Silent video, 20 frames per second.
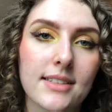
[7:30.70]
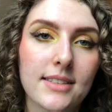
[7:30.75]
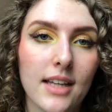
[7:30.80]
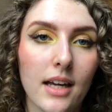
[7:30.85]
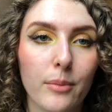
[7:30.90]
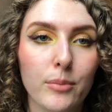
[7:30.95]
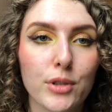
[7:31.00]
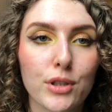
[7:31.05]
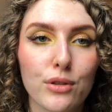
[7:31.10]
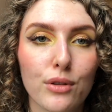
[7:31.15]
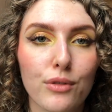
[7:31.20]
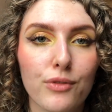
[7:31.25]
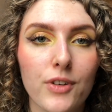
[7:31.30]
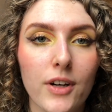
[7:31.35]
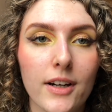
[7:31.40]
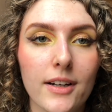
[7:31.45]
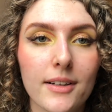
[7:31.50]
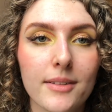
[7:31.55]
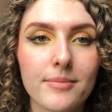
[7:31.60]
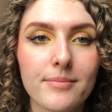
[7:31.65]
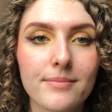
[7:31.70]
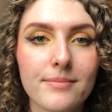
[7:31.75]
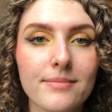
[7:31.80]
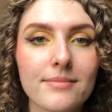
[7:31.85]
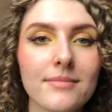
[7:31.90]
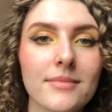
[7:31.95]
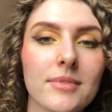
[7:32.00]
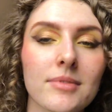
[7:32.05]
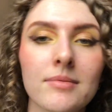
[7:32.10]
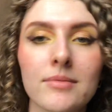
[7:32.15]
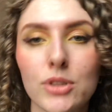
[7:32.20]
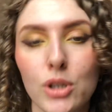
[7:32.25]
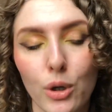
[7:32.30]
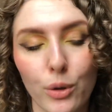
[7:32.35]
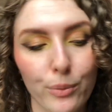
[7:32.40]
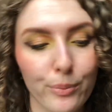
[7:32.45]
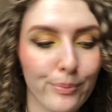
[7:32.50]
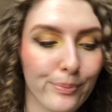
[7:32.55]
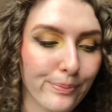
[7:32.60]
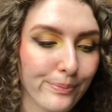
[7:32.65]
times so far.
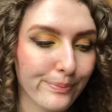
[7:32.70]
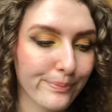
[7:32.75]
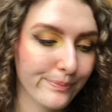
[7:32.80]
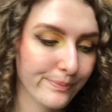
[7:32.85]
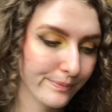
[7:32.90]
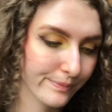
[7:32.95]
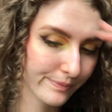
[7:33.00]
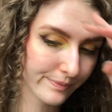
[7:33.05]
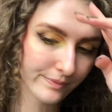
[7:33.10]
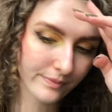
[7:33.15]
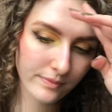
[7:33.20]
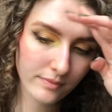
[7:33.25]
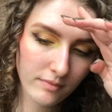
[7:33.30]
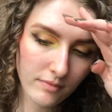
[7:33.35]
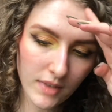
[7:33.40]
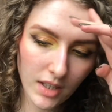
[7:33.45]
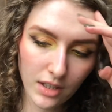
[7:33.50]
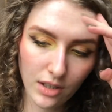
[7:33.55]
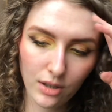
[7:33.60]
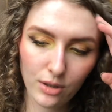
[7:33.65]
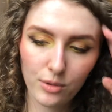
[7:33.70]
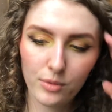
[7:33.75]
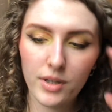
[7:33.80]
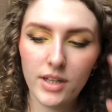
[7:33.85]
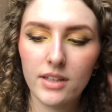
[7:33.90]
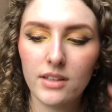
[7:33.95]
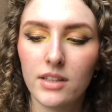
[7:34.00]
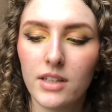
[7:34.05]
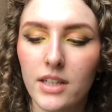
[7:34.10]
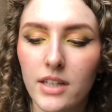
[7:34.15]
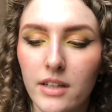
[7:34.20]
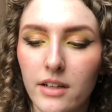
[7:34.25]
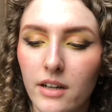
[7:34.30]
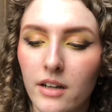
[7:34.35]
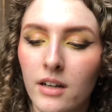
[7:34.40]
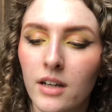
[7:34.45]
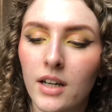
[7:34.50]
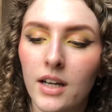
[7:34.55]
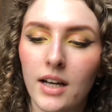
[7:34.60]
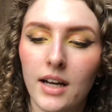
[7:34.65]
So, you know, in a
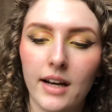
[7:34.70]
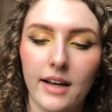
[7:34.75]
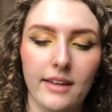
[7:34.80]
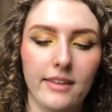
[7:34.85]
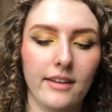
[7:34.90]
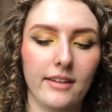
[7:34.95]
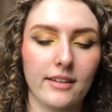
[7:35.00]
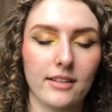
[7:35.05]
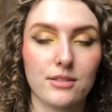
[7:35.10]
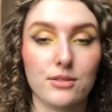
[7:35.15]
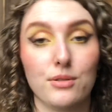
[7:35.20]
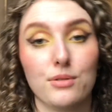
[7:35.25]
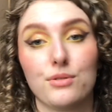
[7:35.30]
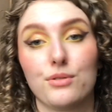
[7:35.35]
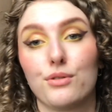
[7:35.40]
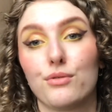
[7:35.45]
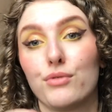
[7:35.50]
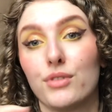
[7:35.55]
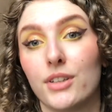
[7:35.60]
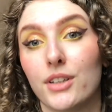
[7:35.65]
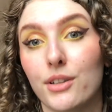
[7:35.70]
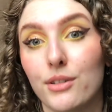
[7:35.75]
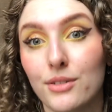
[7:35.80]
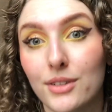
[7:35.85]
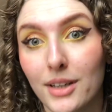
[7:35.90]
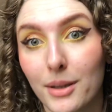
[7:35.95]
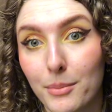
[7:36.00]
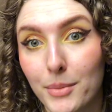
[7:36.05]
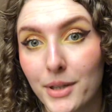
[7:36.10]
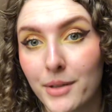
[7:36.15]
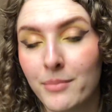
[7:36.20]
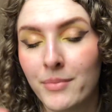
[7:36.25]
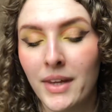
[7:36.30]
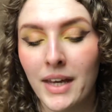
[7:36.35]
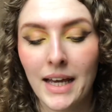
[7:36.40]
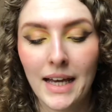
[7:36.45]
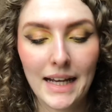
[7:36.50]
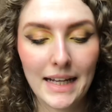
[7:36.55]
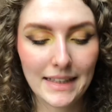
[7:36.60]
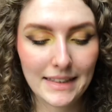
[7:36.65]
year, I think that's also a really good number.
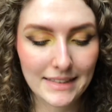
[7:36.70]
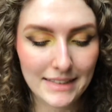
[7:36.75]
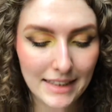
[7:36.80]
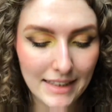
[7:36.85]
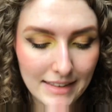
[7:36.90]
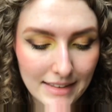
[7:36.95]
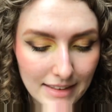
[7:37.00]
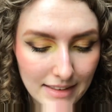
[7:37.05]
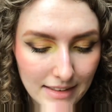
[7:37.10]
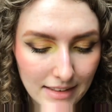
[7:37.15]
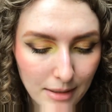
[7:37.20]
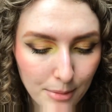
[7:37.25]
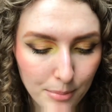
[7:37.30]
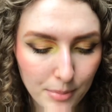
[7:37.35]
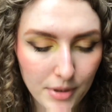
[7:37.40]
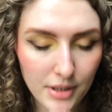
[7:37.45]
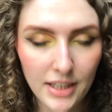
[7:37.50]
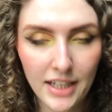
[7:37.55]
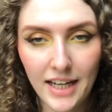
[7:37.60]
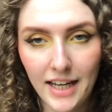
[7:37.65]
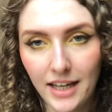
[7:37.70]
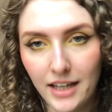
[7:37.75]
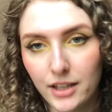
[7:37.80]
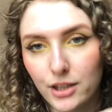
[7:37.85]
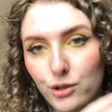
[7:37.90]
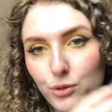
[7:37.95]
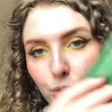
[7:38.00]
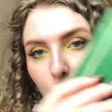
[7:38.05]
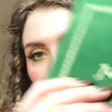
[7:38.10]
Then number 8, we